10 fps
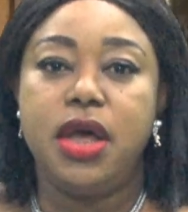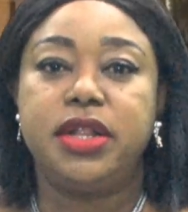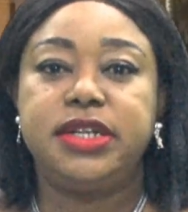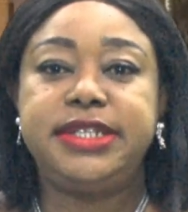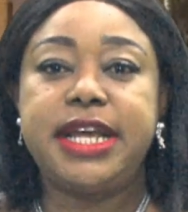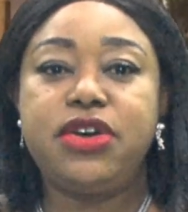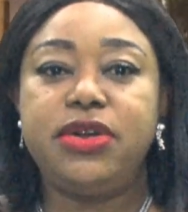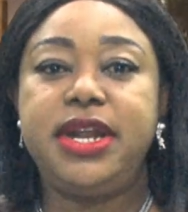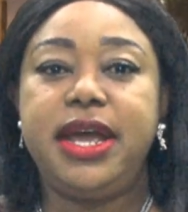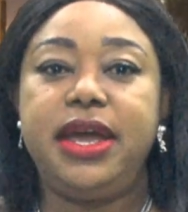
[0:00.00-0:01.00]
The
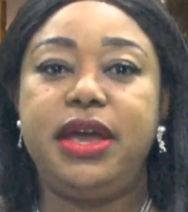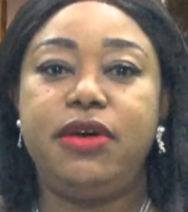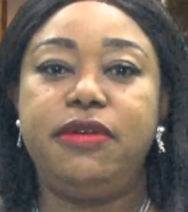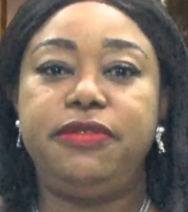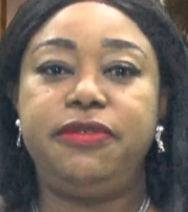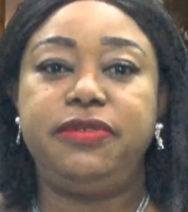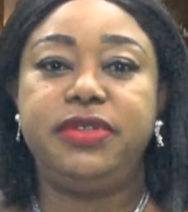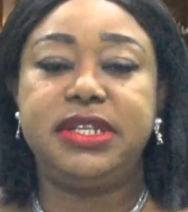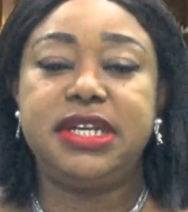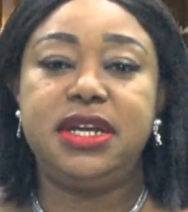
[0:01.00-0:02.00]
second day of
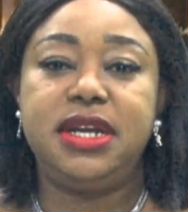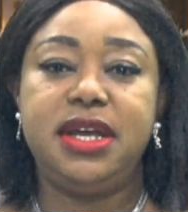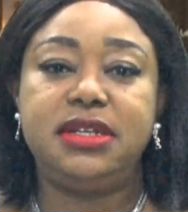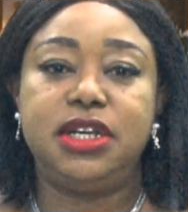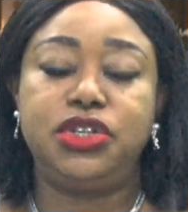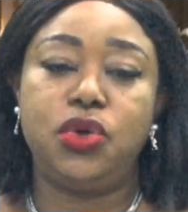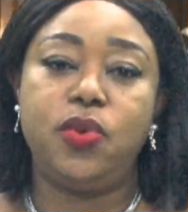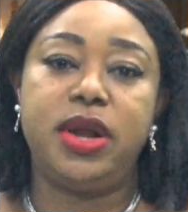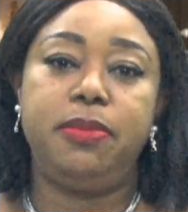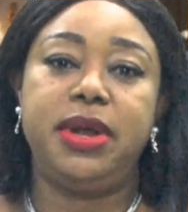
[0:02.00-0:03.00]
the 10 days
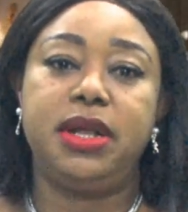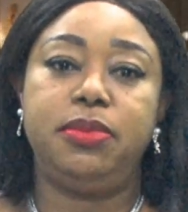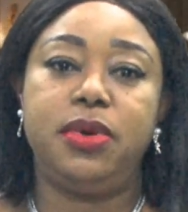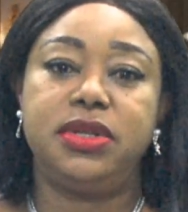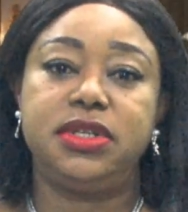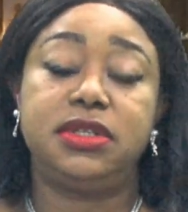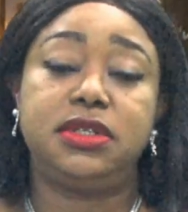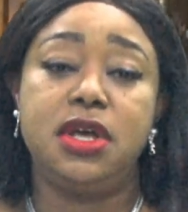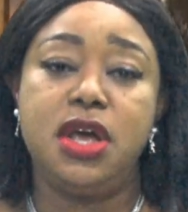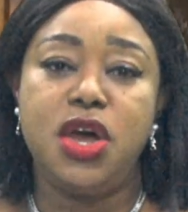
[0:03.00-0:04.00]
nationwide planned
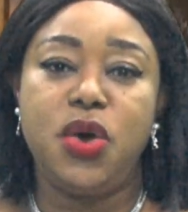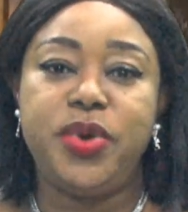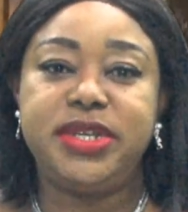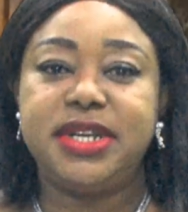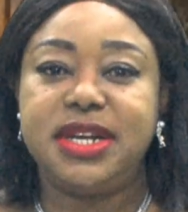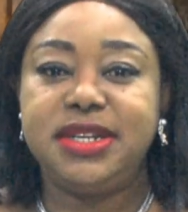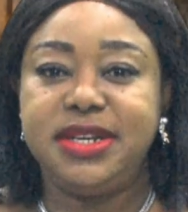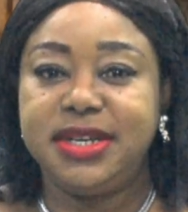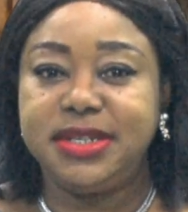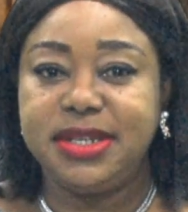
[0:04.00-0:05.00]
protest, we started
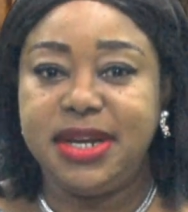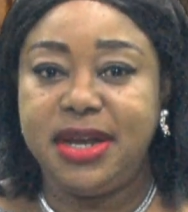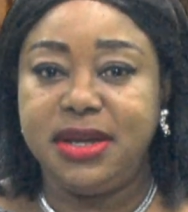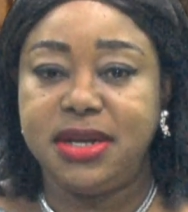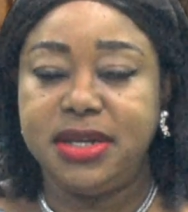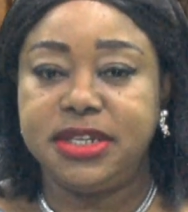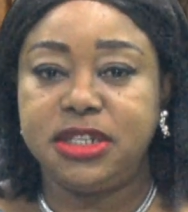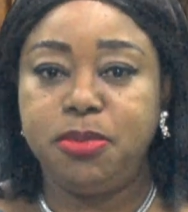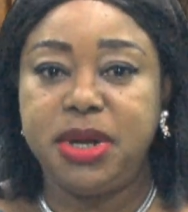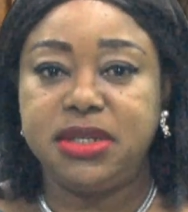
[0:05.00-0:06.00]
yesterday and is
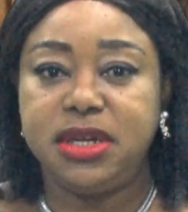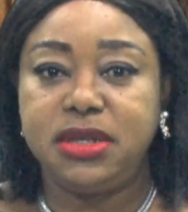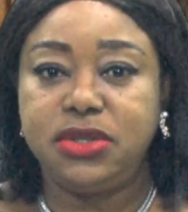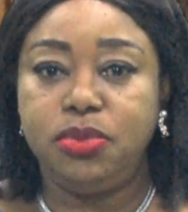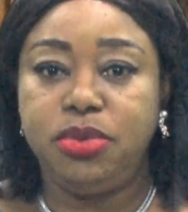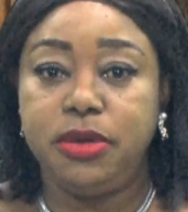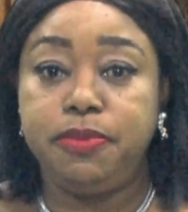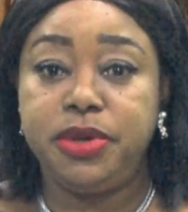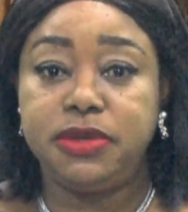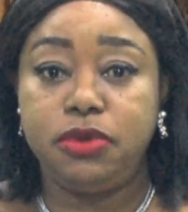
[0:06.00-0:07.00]
expected to be a
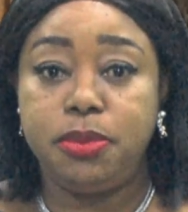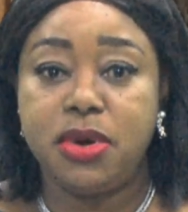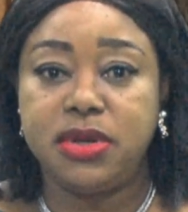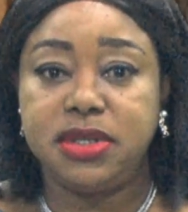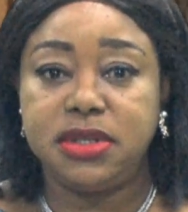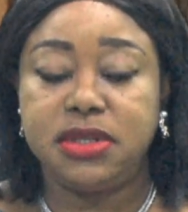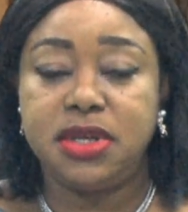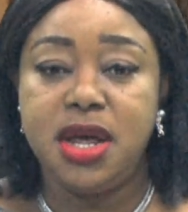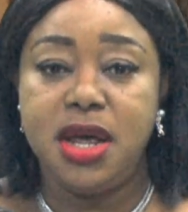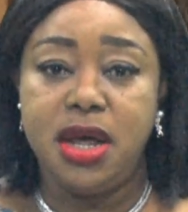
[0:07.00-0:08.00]
peaceful process,
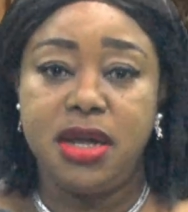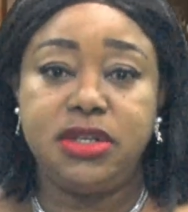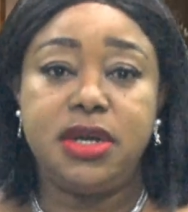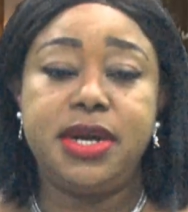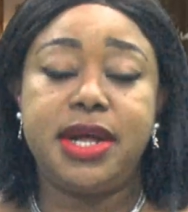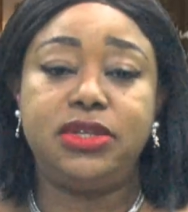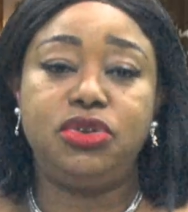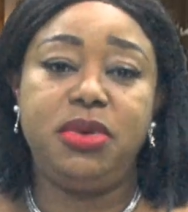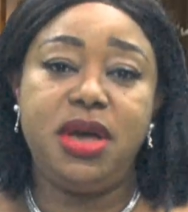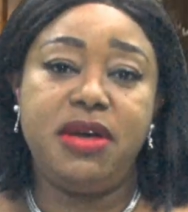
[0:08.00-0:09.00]
turned out to
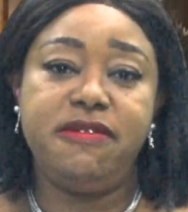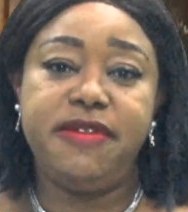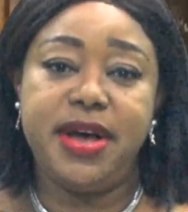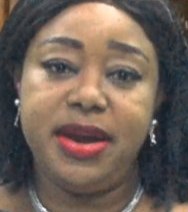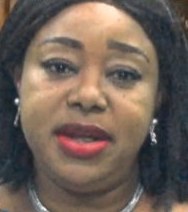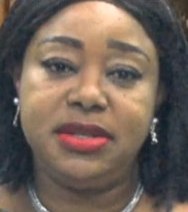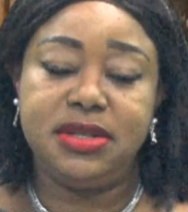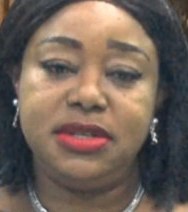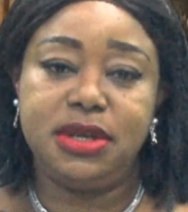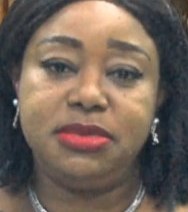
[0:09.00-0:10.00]
be violent
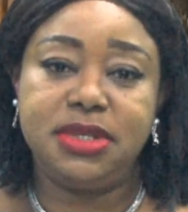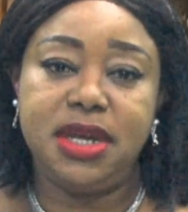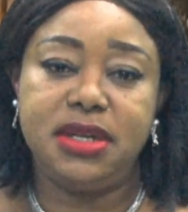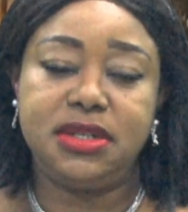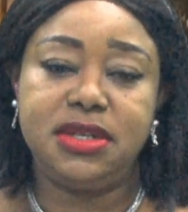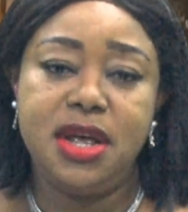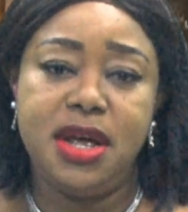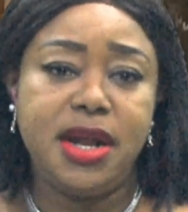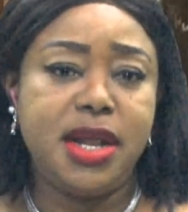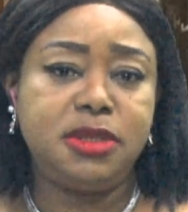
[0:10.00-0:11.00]
in some states,
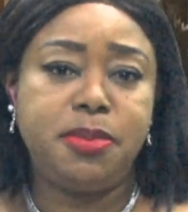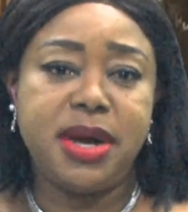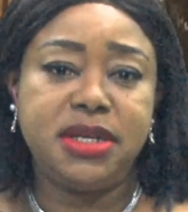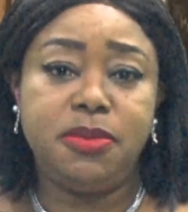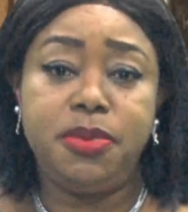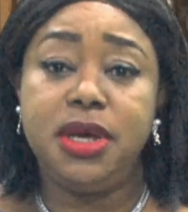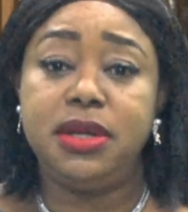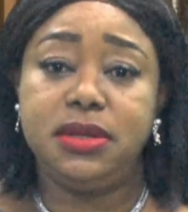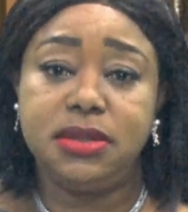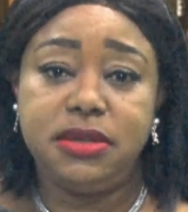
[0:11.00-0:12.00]
despite
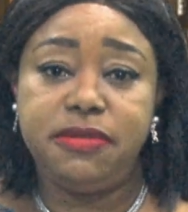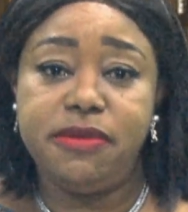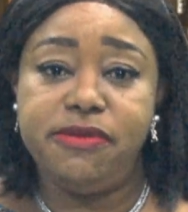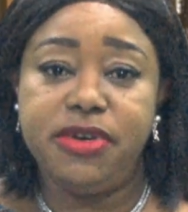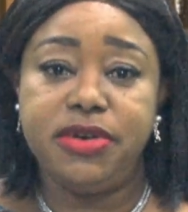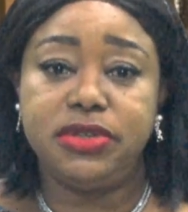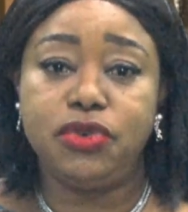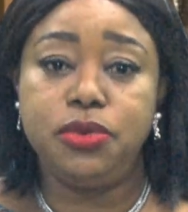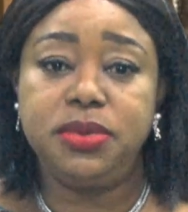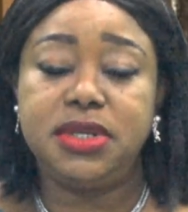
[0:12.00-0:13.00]
appeals from various
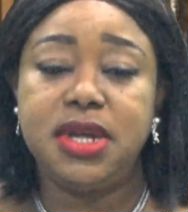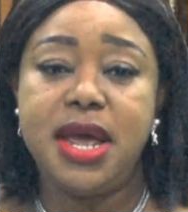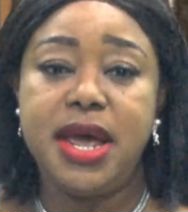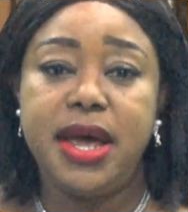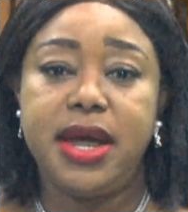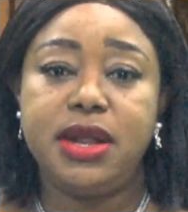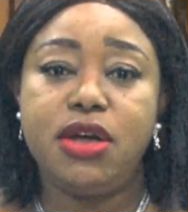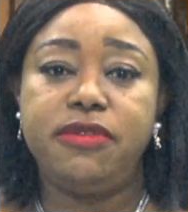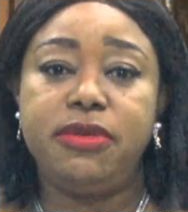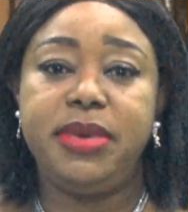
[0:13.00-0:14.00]
groups and
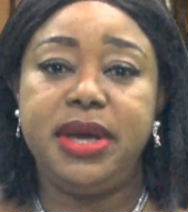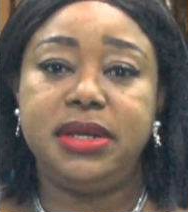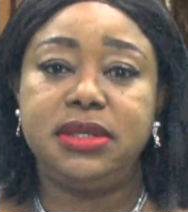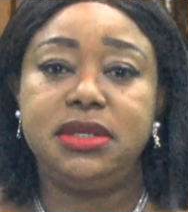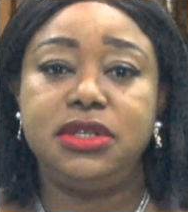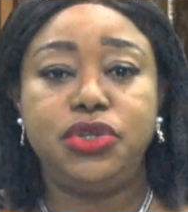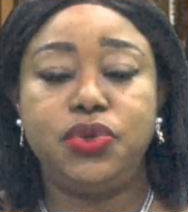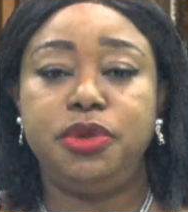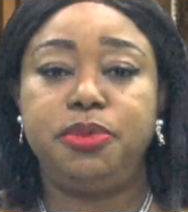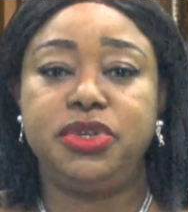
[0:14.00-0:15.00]
government
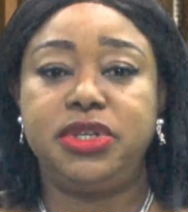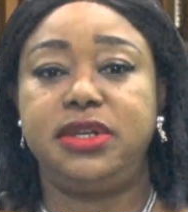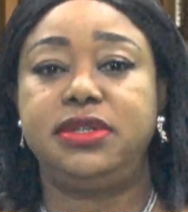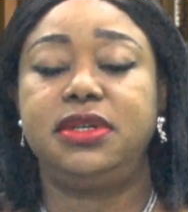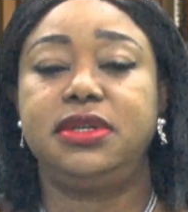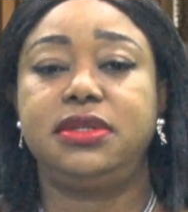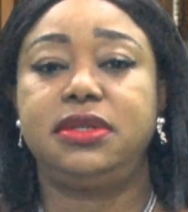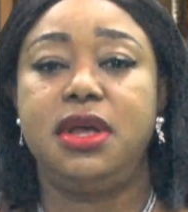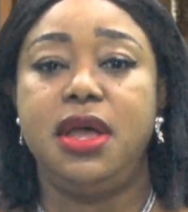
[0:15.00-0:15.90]
to the protesters.